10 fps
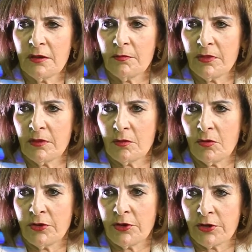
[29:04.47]
I'm the
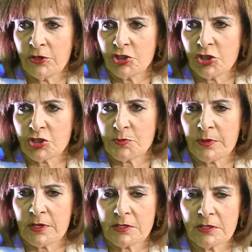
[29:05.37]
honorary
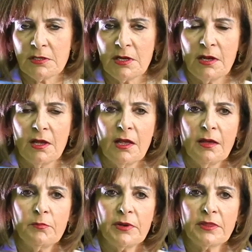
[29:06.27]
chairperson.
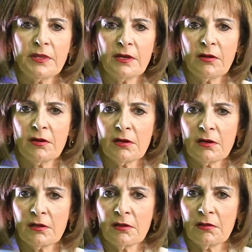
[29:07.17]
But there are
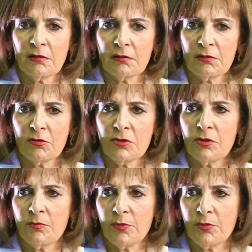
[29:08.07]
good